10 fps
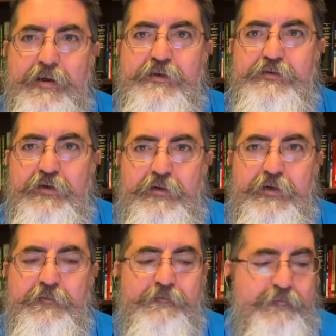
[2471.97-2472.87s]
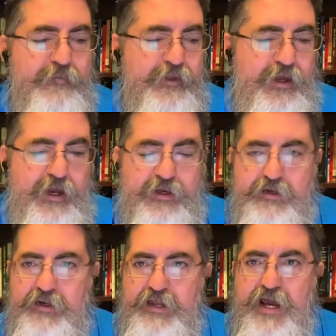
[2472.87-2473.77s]
Certainly.
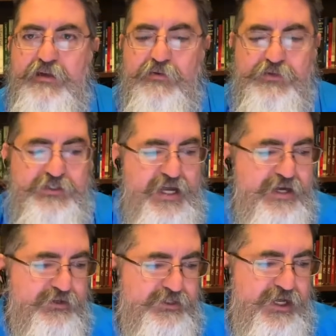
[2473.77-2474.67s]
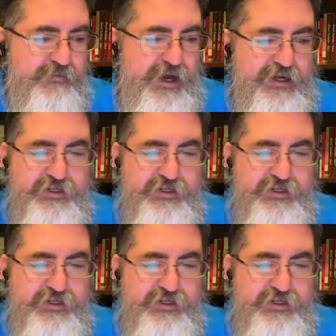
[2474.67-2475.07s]
And Daniel said back